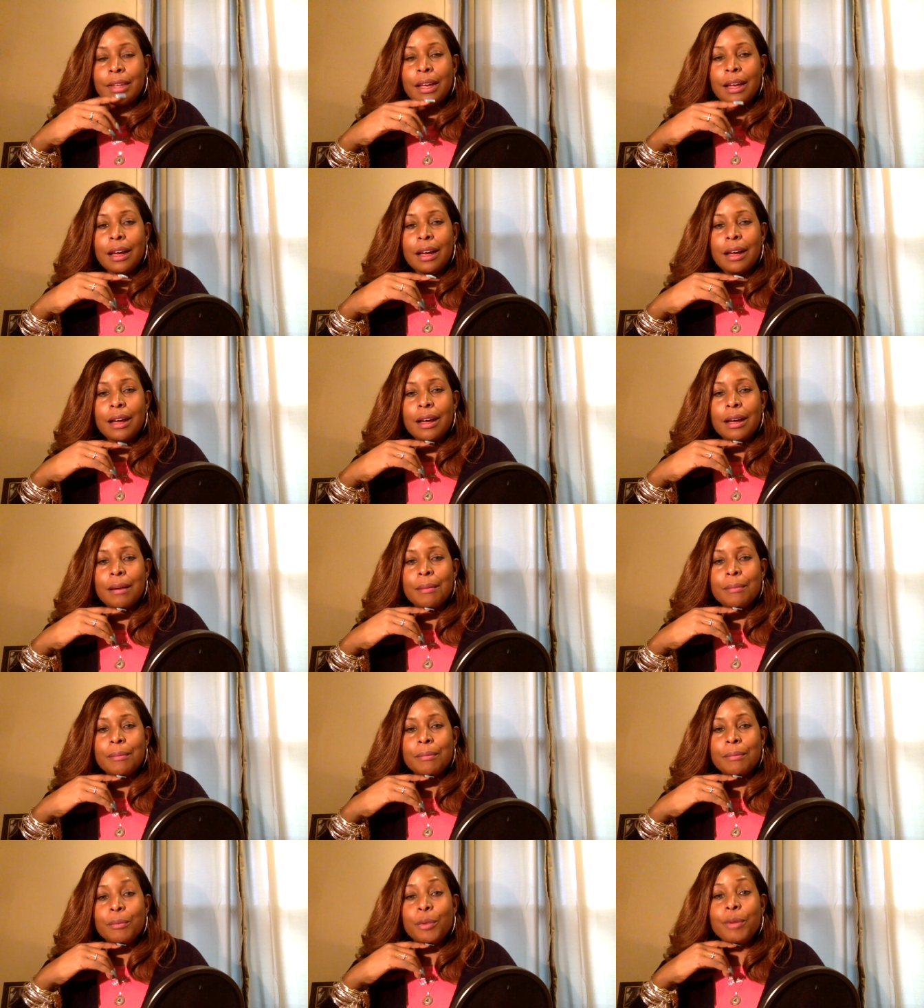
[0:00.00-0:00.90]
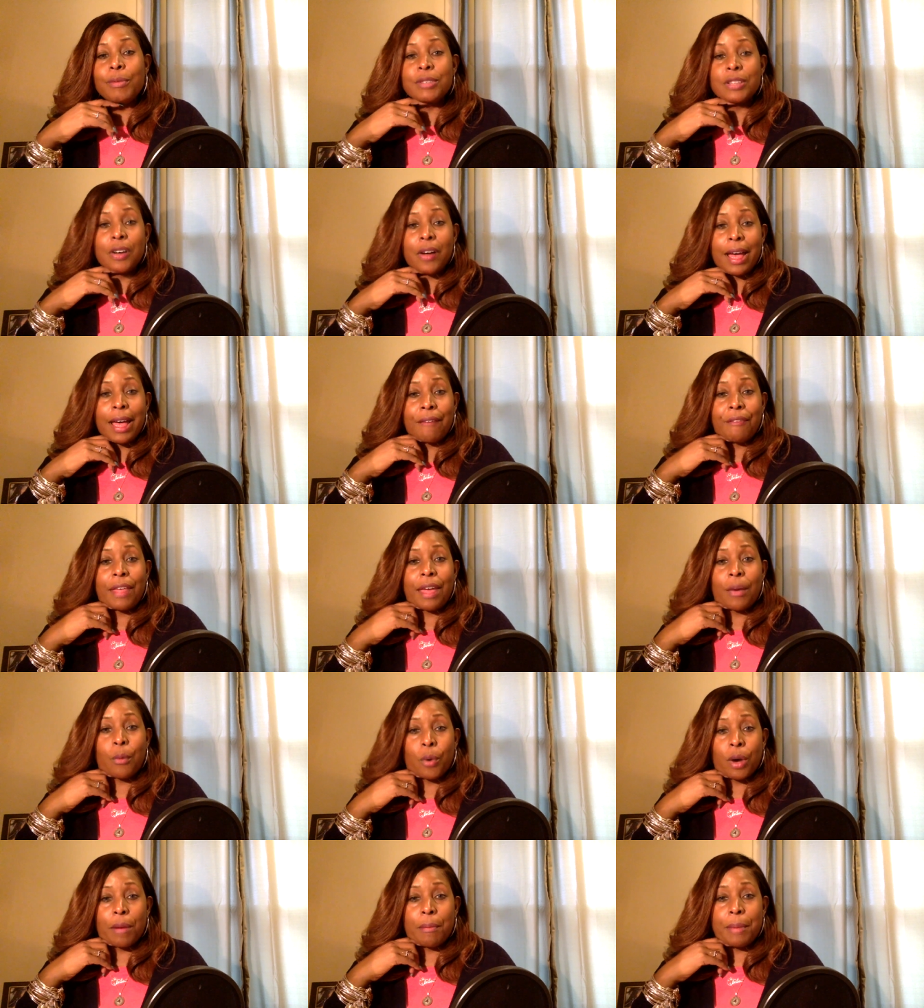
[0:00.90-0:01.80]
we was going to have
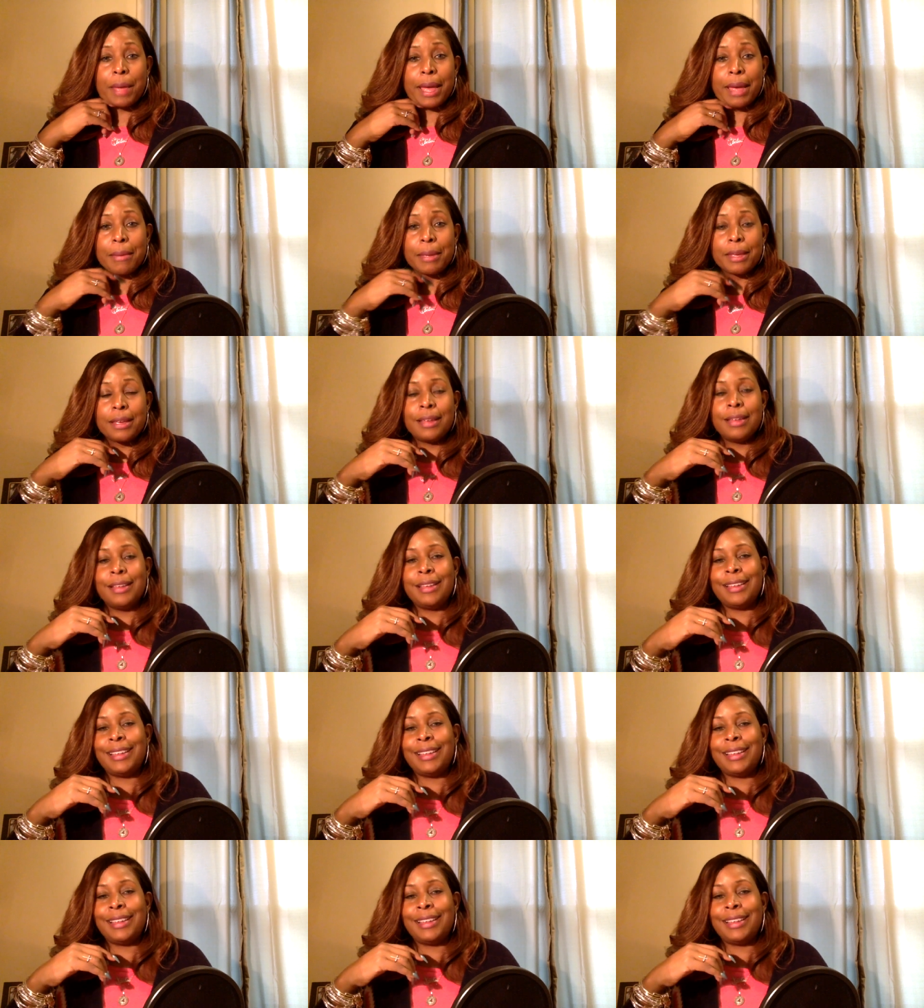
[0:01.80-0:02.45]
that one baby.